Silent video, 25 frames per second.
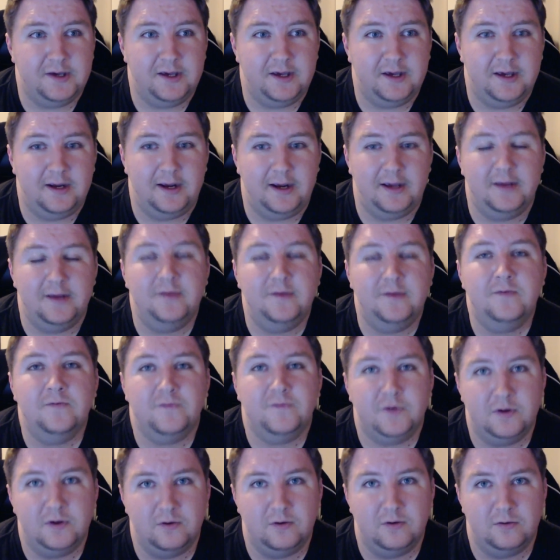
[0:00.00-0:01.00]
and I
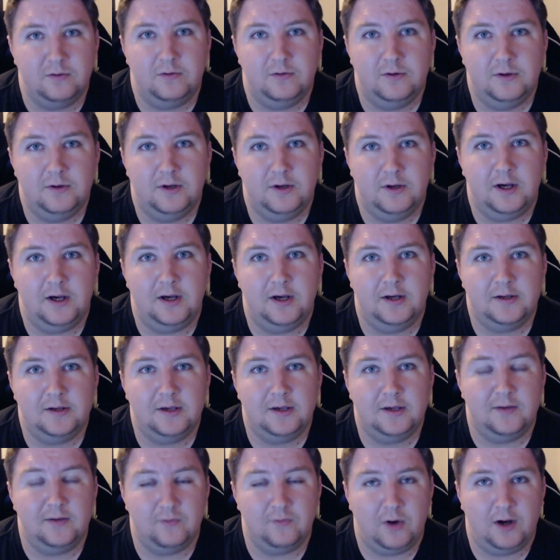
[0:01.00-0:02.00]
interview uh,
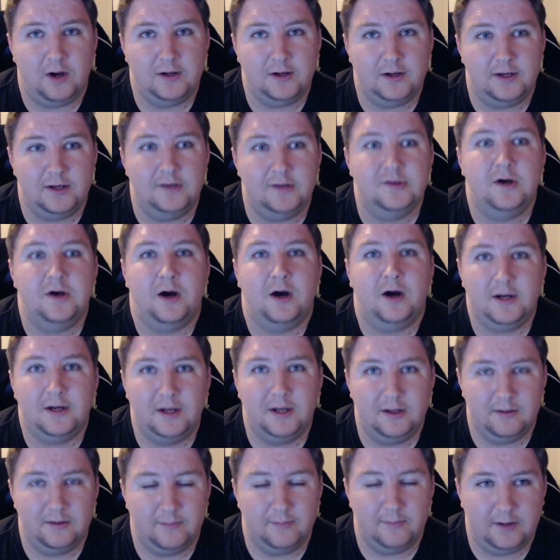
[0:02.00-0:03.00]
King Rocky
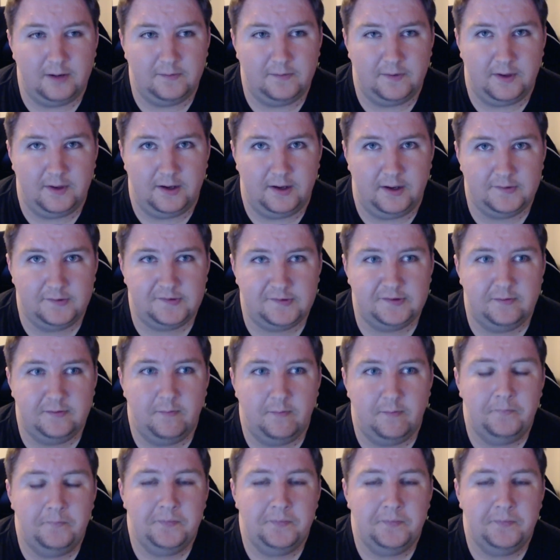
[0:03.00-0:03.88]
talking about this.